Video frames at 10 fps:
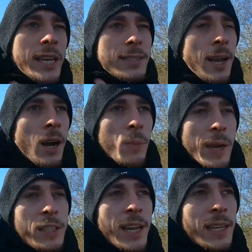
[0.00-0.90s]
That's how
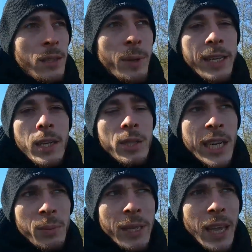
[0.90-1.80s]
my channel, my Aikido
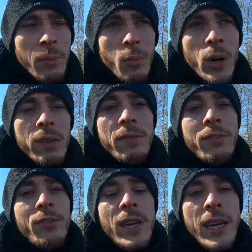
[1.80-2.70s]
channel became one of the
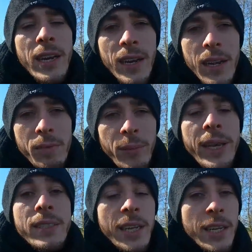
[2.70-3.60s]
three
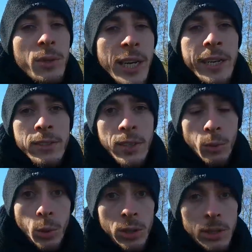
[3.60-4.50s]
biggest Aikido channels in
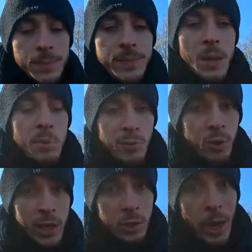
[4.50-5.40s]
the world
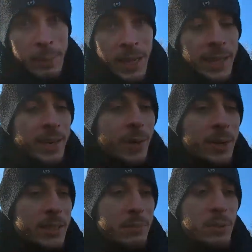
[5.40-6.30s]
before I dropped
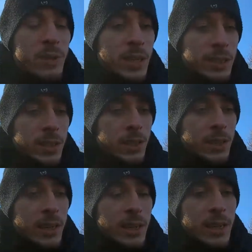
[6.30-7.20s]
Aikido and moved on
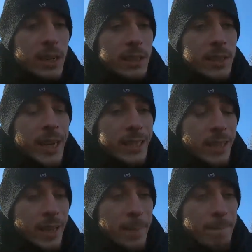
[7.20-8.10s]
to the
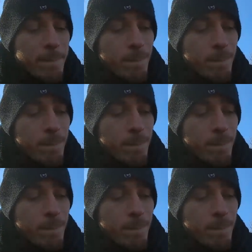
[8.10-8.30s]
next thing,